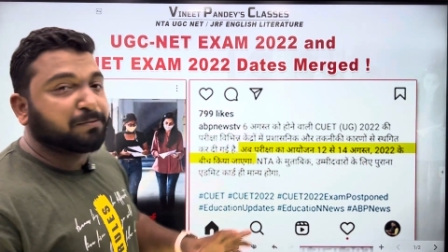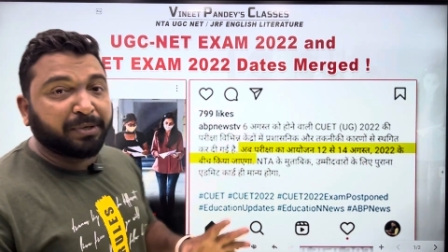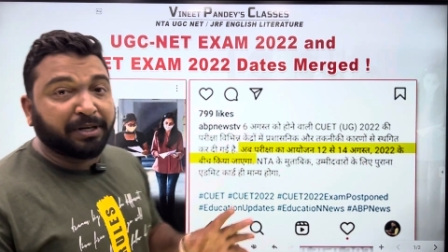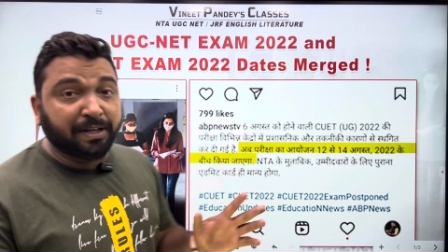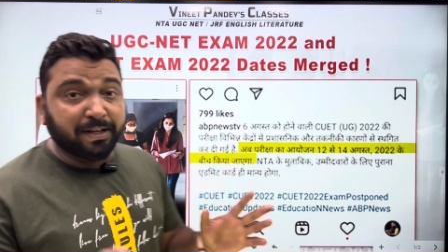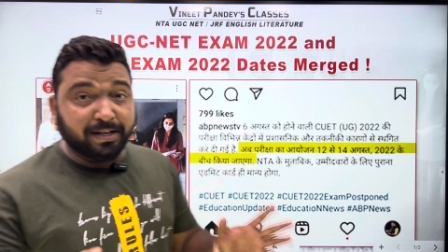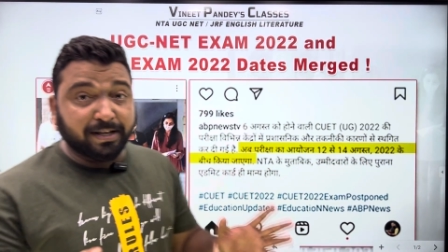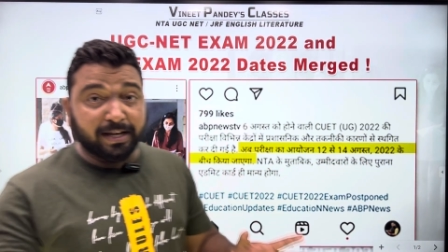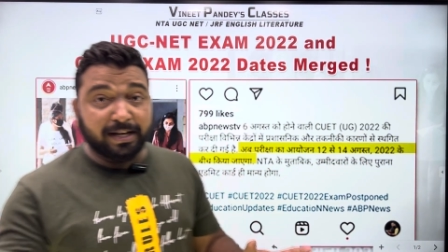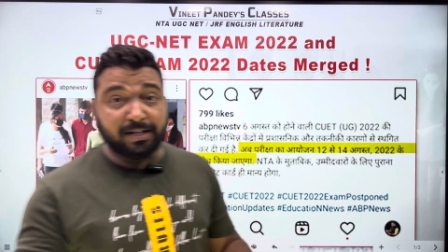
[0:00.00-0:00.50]
been
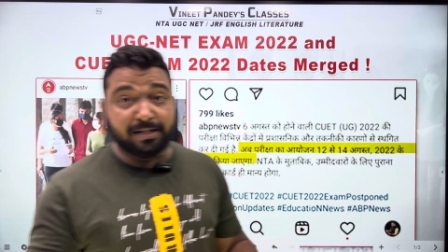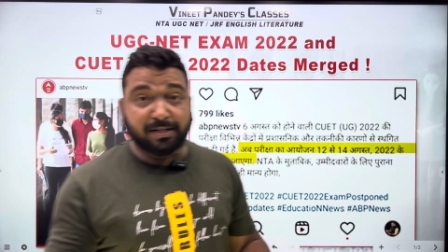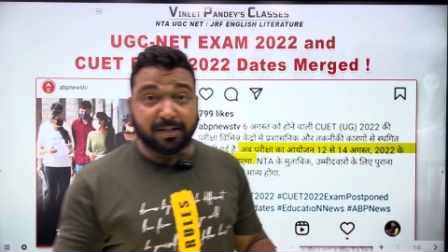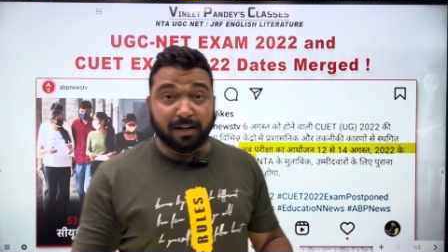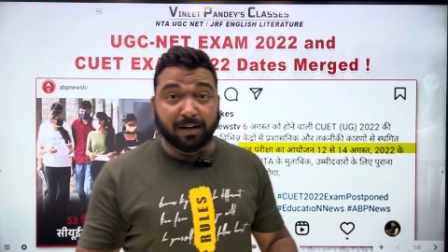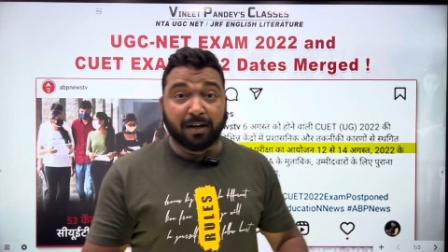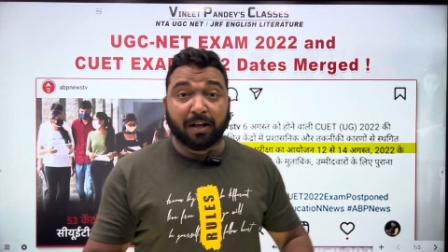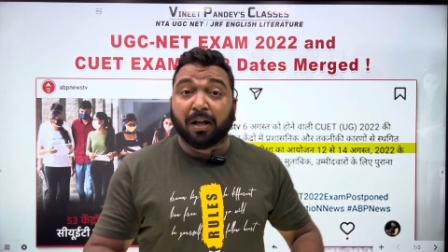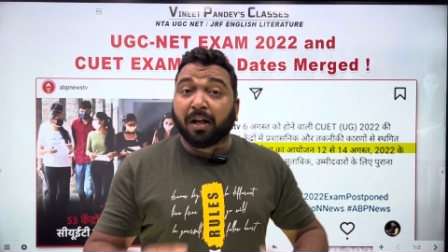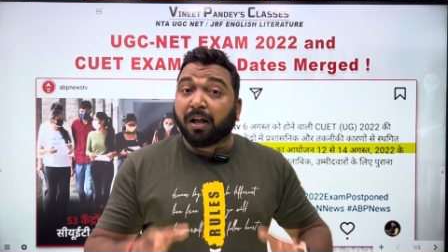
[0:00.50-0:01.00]

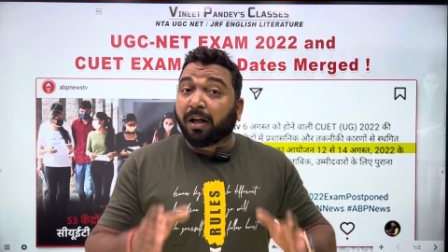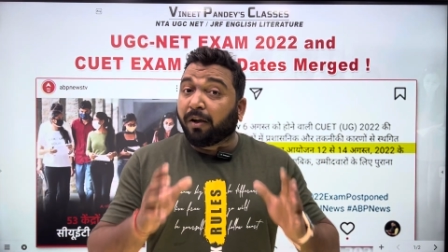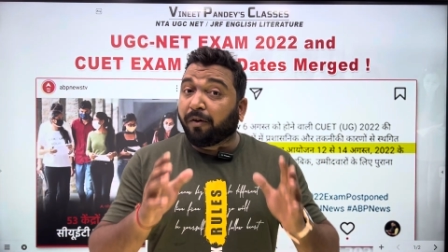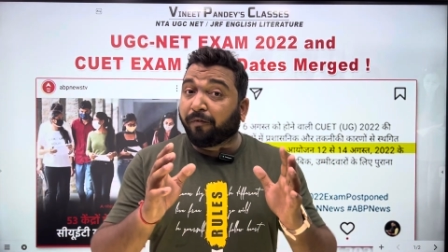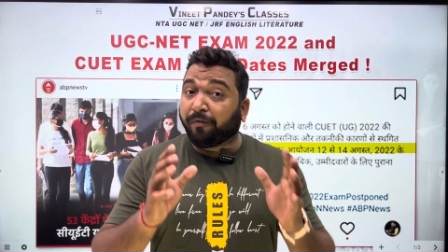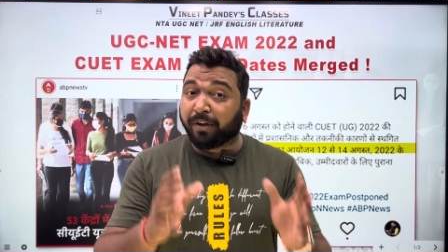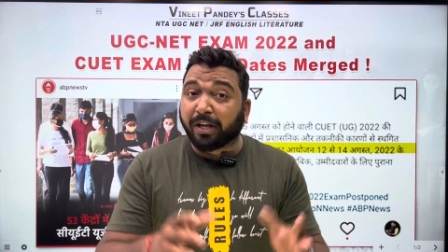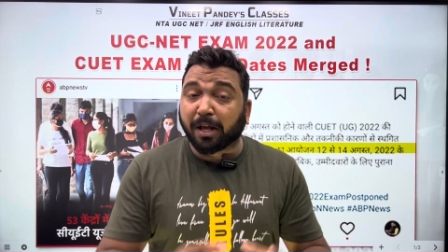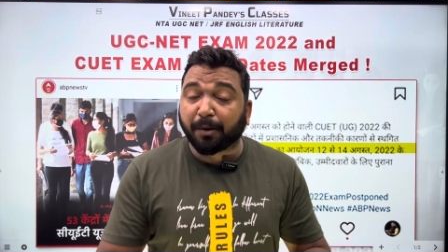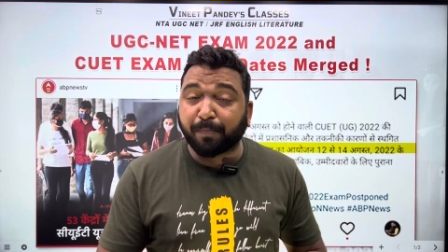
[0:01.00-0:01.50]
cancelled.
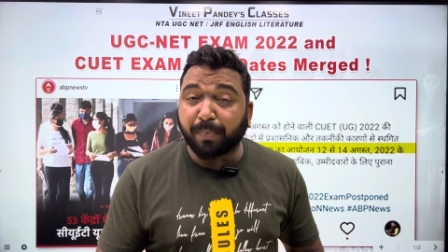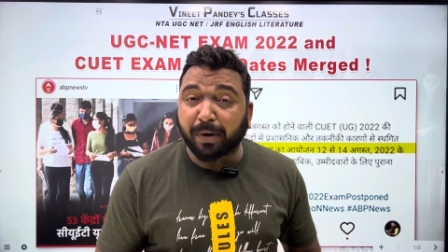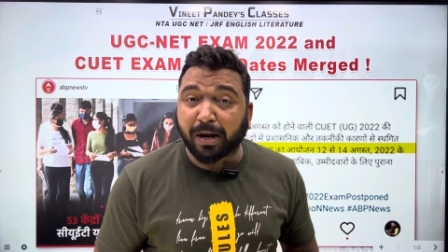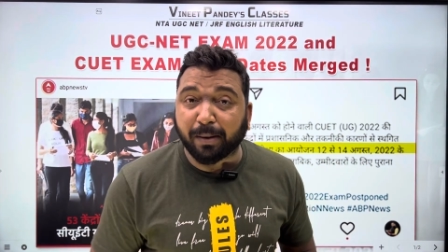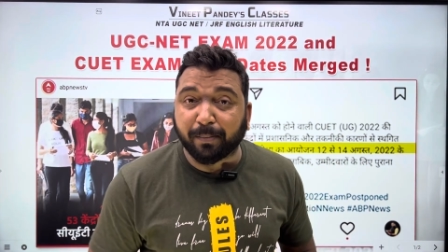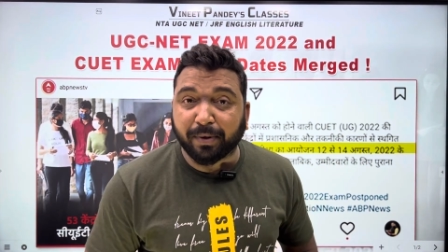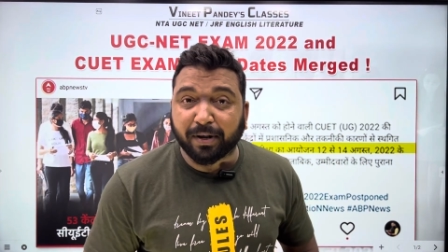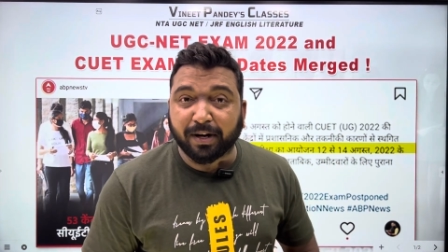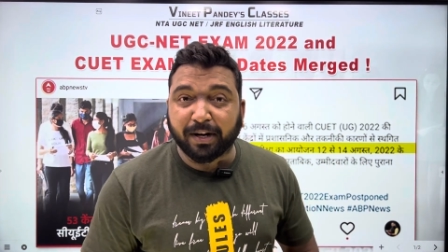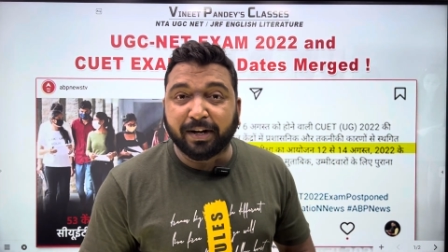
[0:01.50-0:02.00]
We are
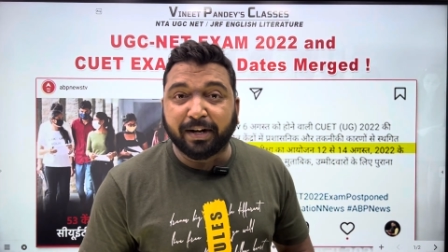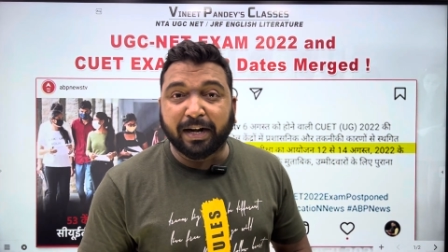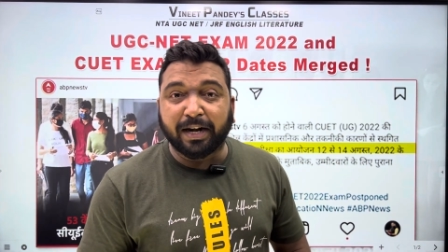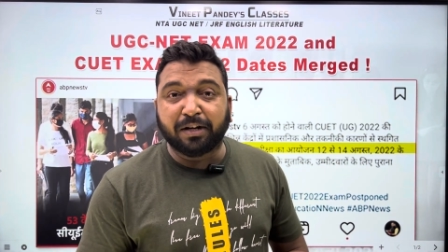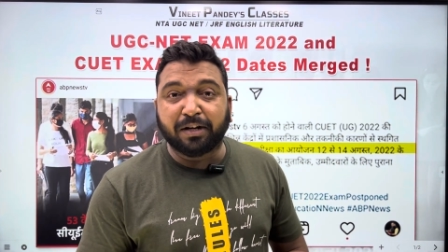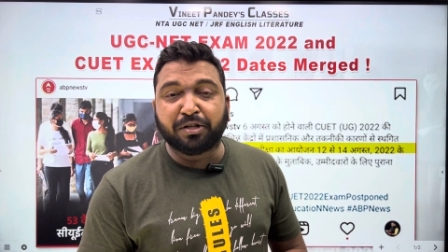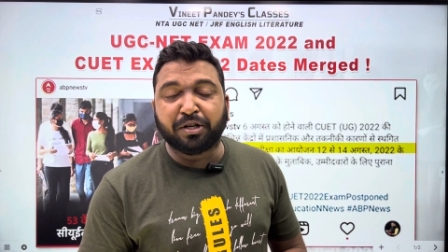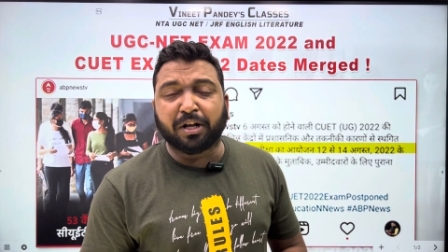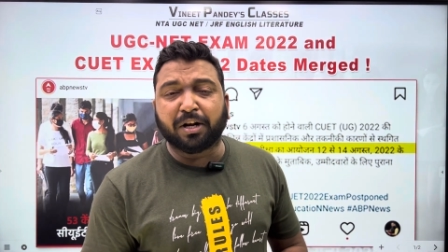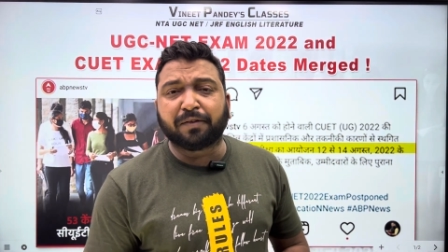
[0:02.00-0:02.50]
primarily
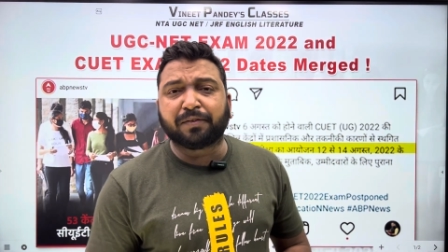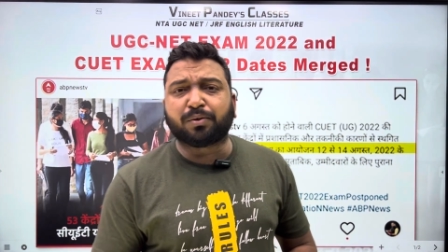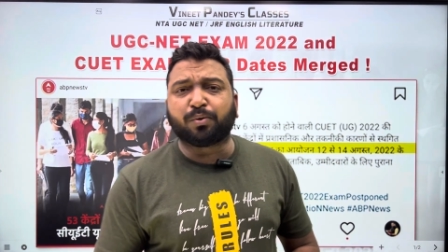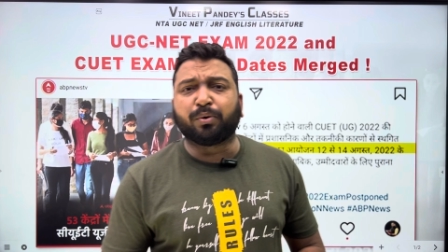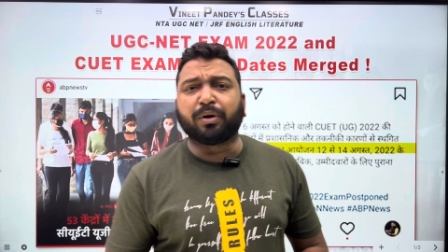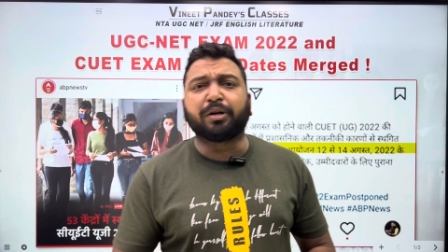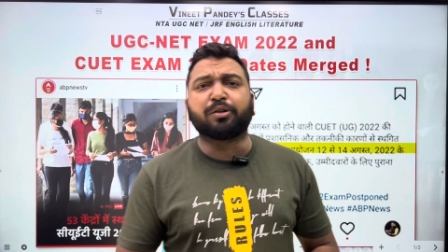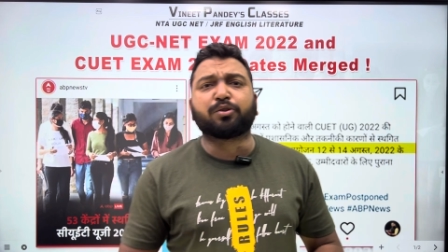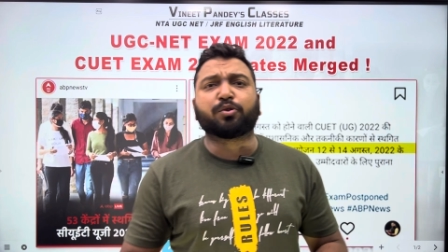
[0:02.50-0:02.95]
NET JRF students,